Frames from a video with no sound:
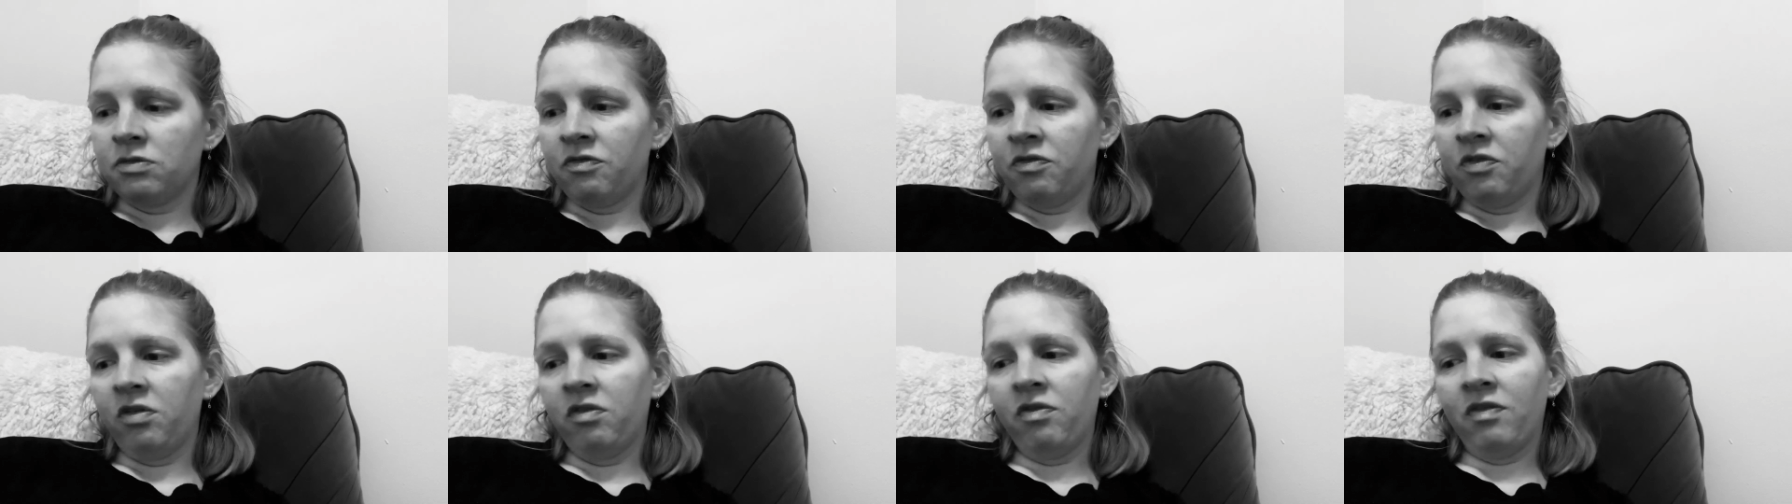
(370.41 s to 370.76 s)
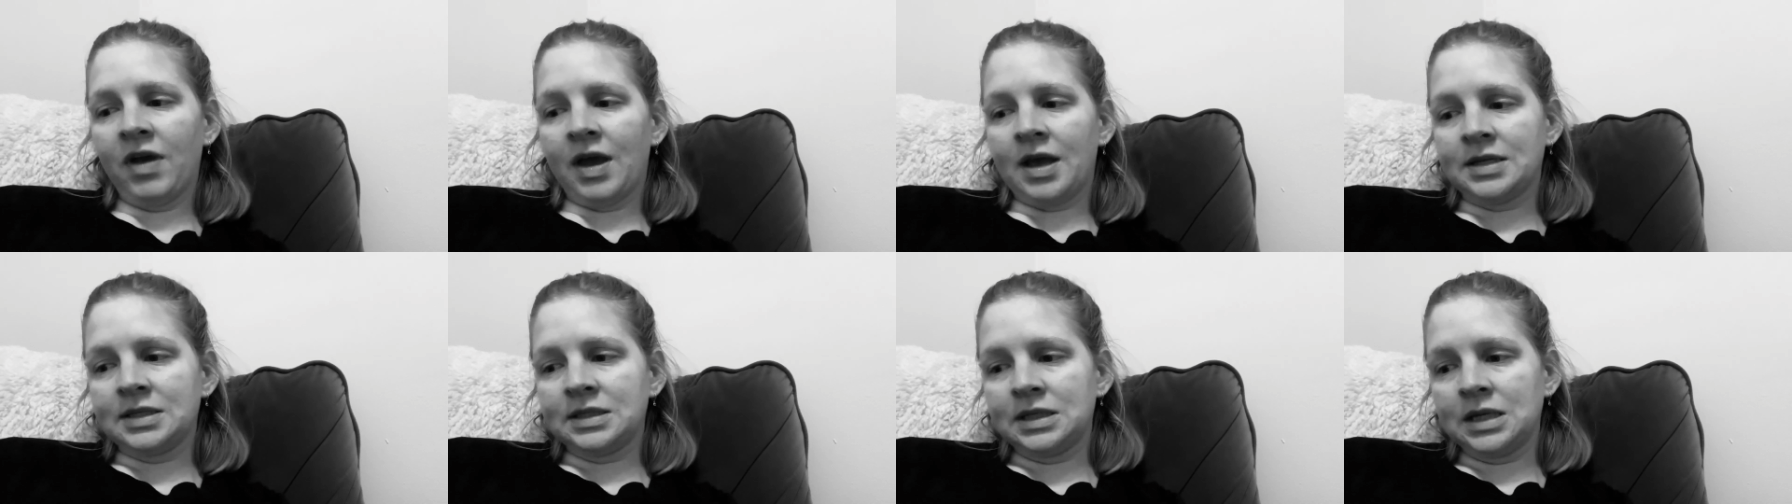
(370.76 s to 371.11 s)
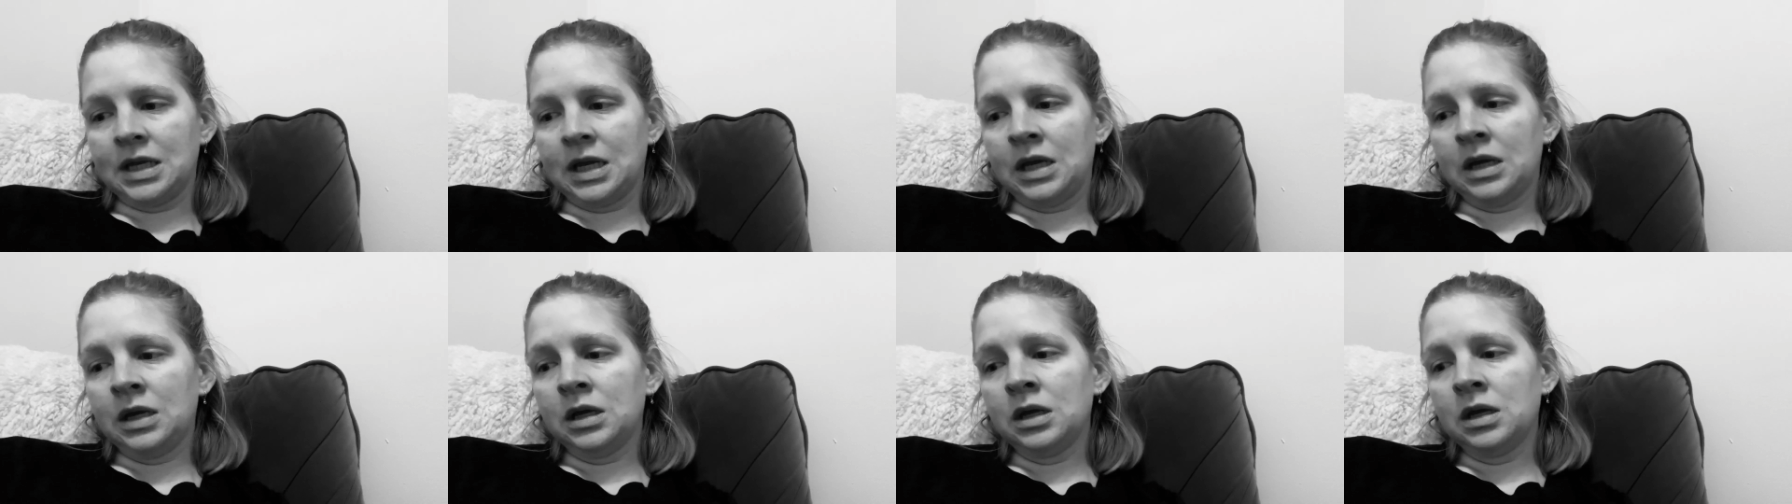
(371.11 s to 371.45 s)
for
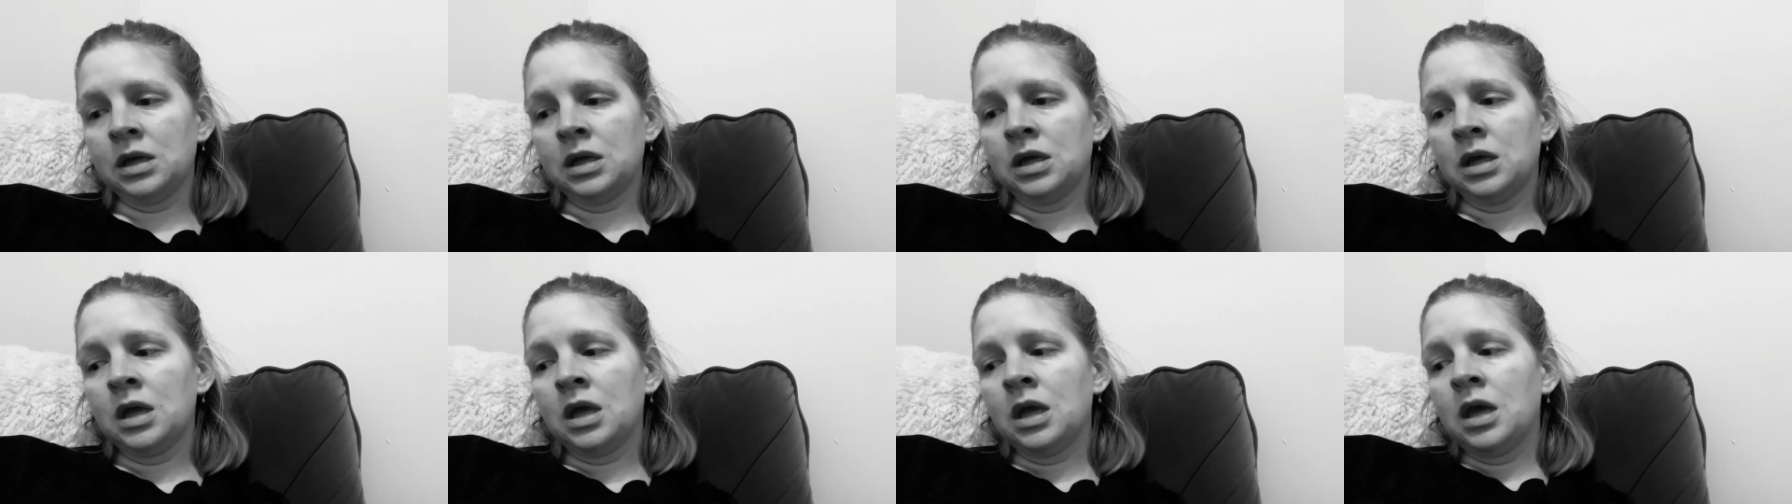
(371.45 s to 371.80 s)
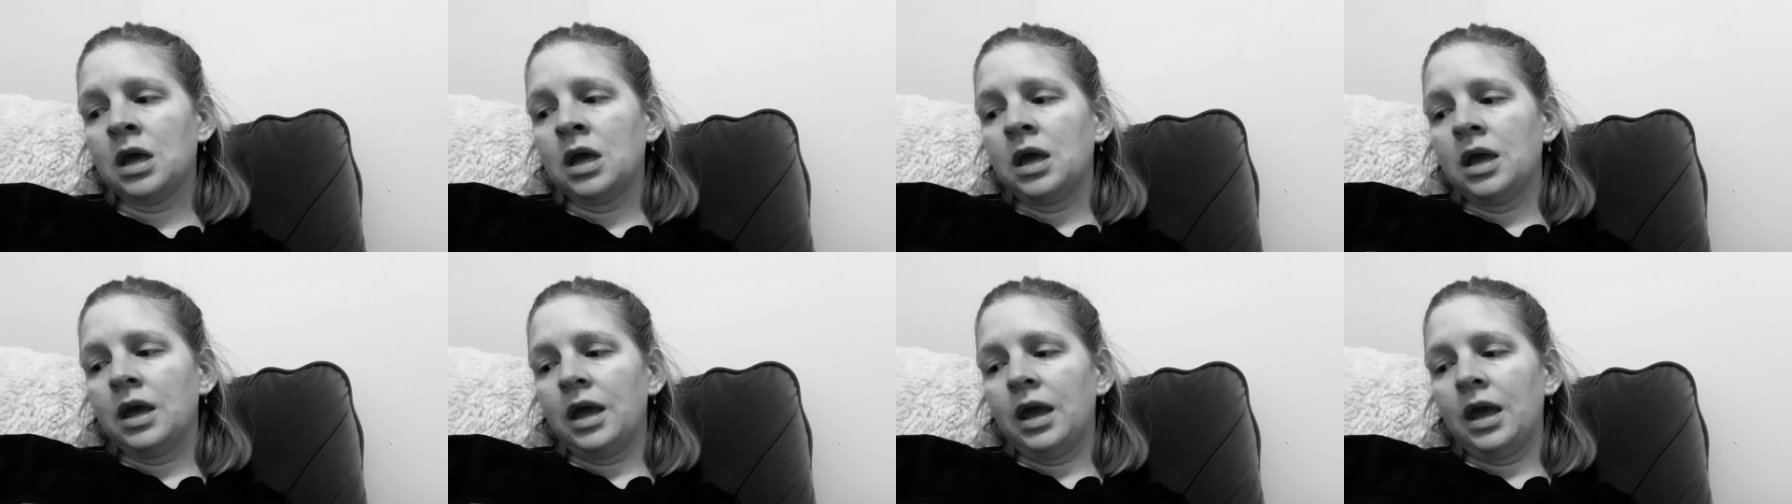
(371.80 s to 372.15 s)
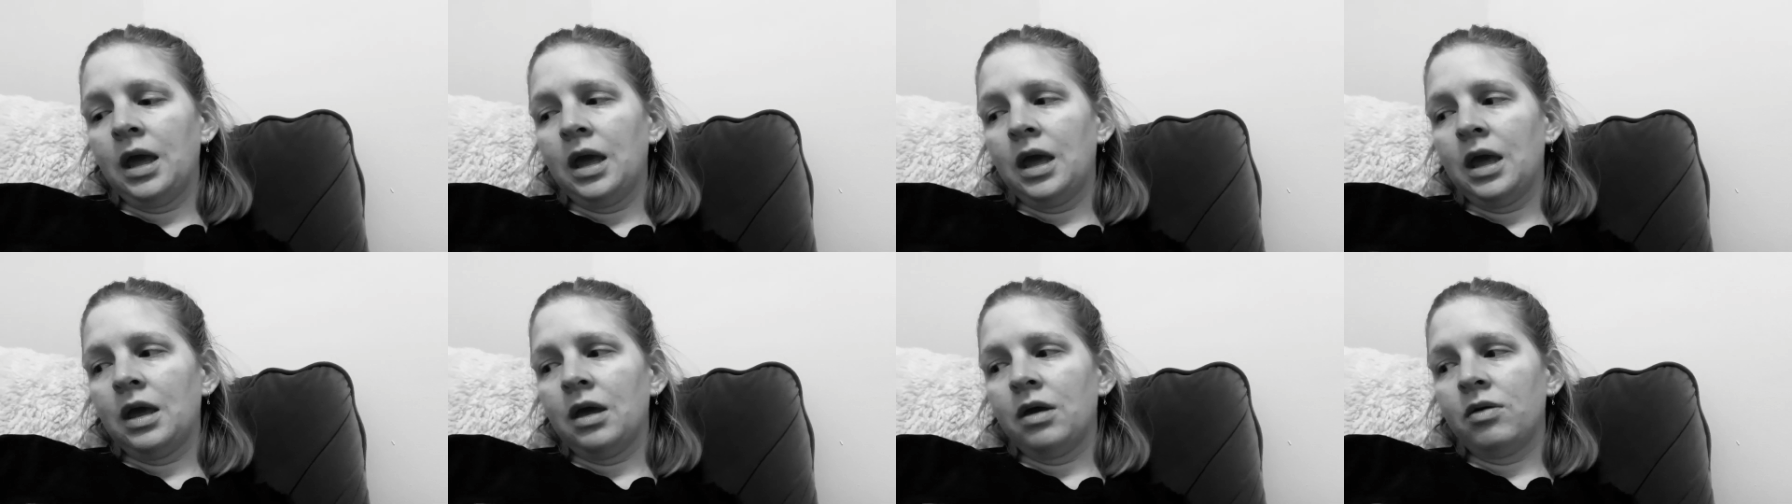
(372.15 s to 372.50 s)
fasting.
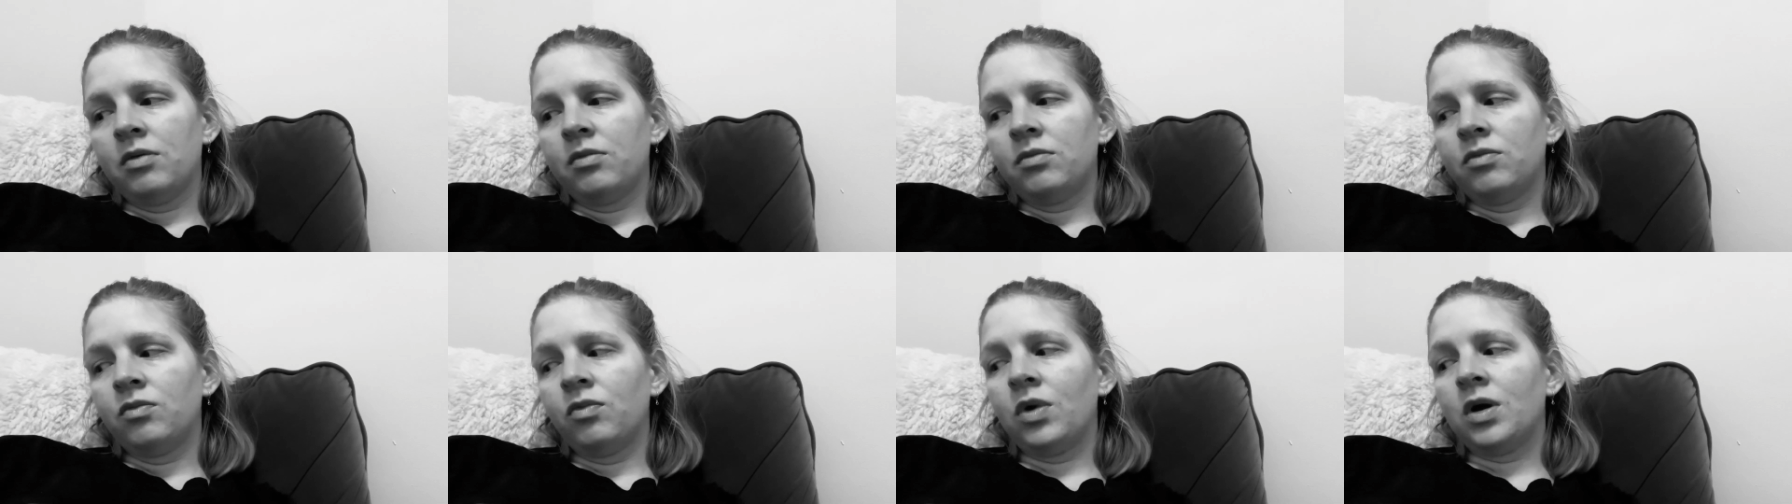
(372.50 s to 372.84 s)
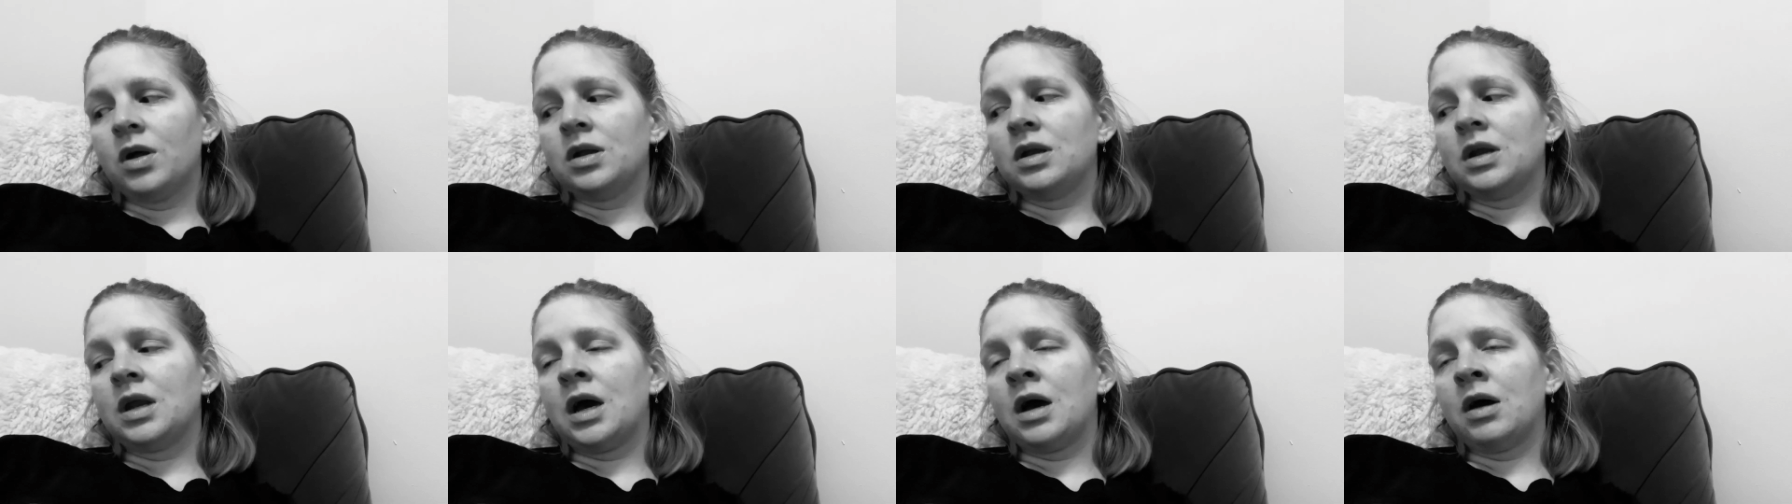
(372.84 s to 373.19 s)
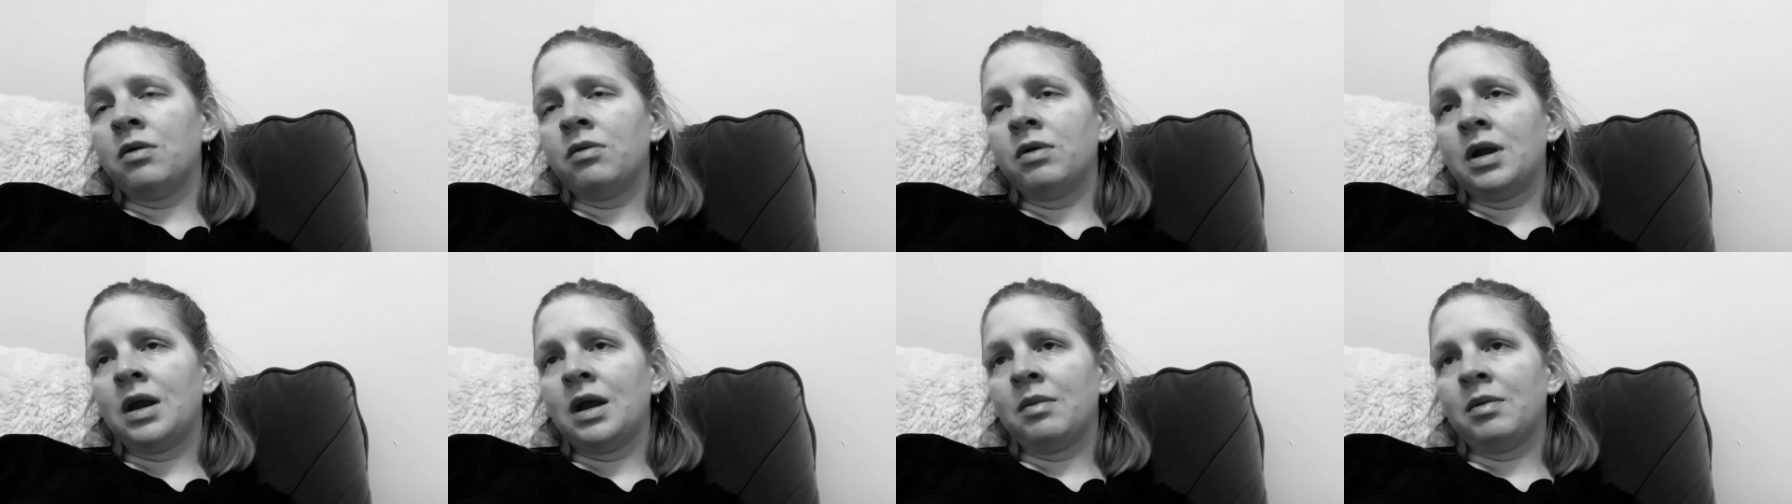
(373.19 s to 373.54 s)
Well, not
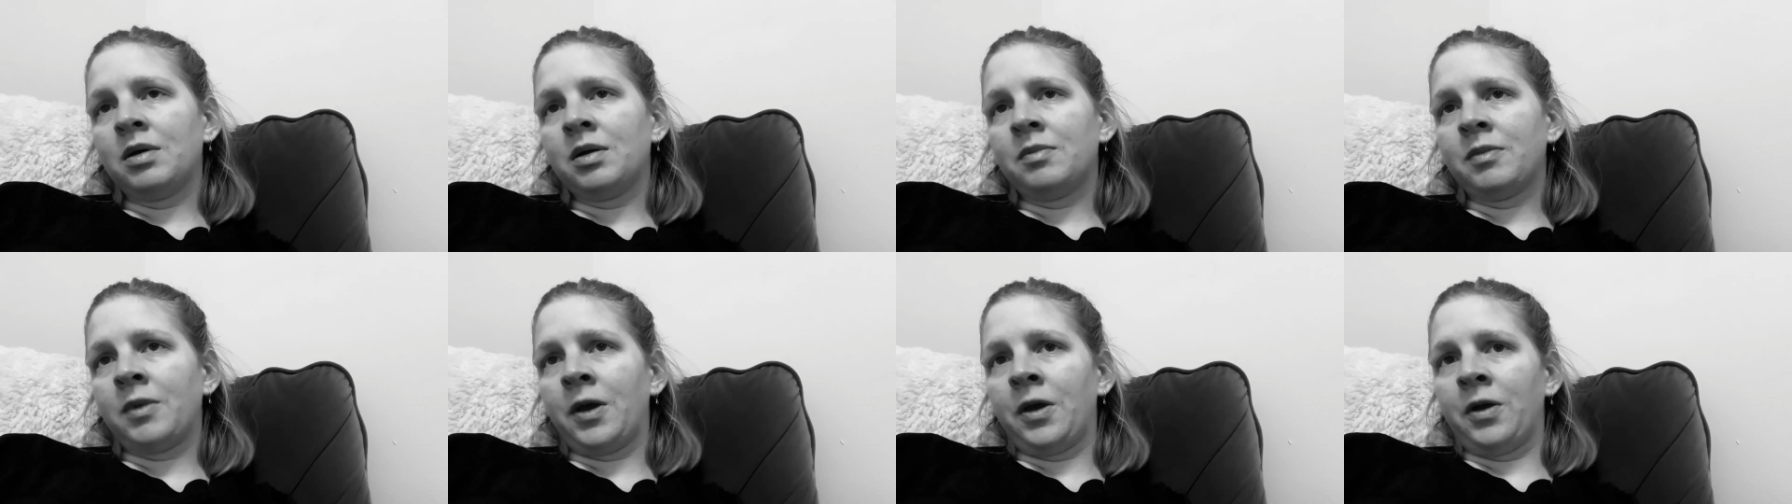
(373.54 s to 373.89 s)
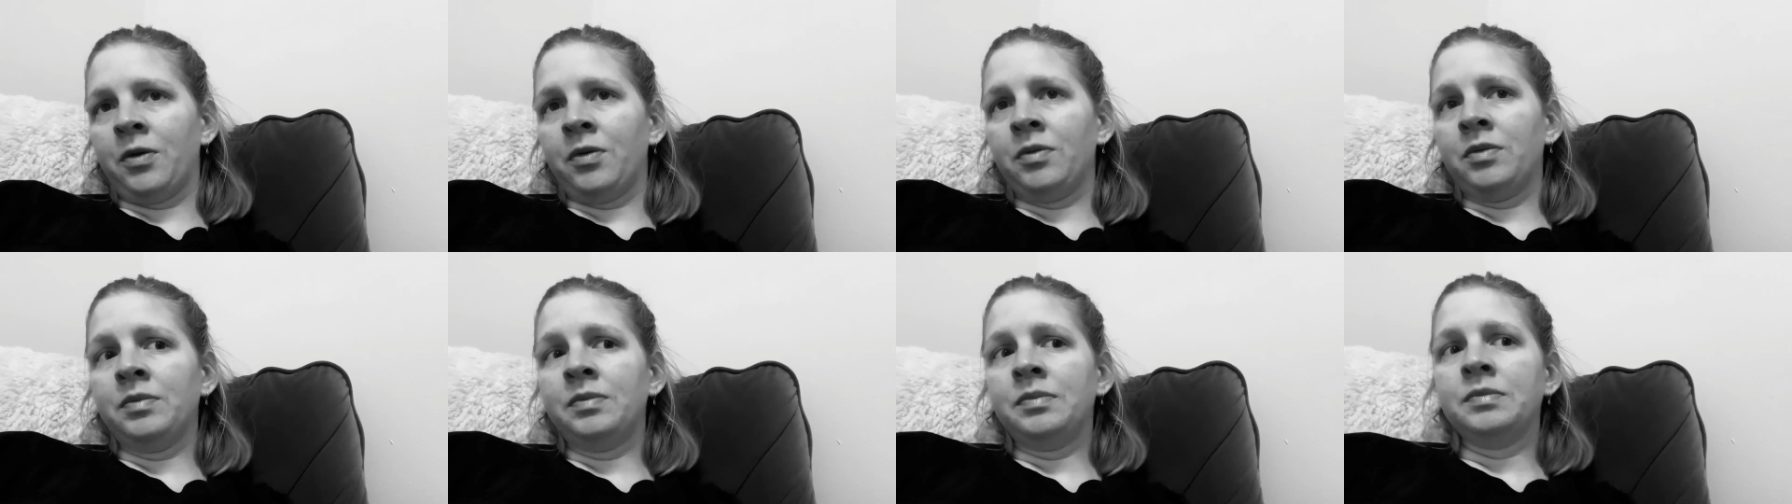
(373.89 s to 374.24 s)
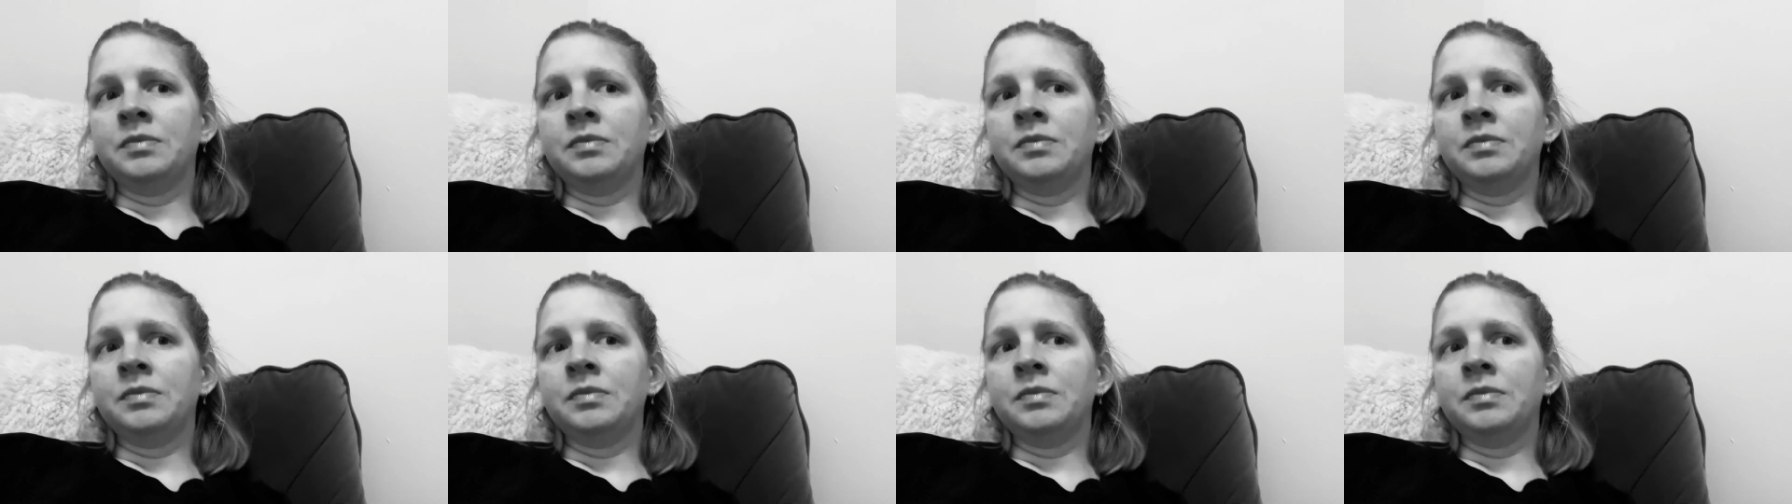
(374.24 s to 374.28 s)
when I'm on my own.